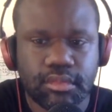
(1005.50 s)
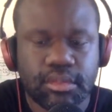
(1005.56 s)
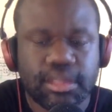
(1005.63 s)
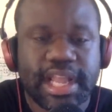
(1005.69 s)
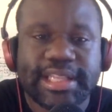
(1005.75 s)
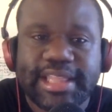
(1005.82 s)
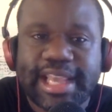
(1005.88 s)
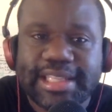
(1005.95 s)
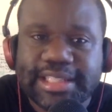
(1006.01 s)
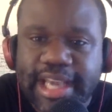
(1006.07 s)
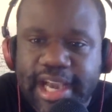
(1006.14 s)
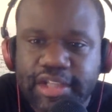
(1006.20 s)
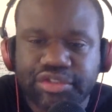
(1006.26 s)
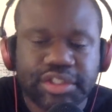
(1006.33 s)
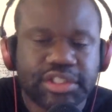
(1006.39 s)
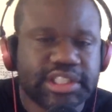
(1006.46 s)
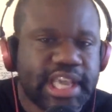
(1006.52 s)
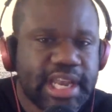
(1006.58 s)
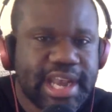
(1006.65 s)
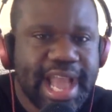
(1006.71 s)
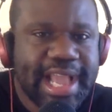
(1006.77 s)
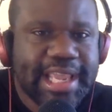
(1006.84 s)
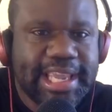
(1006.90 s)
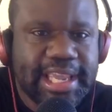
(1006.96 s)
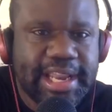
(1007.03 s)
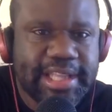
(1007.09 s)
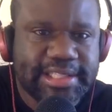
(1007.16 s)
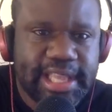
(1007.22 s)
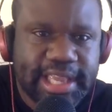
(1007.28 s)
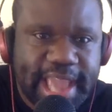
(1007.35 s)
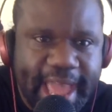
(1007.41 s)
that these countries cannot get
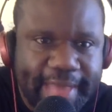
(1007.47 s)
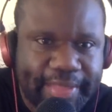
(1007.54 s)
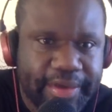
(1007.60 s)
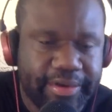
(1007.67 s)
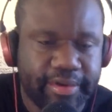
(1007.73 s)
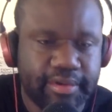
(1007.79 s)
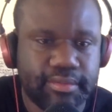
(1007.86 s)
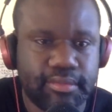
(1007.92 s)
it together.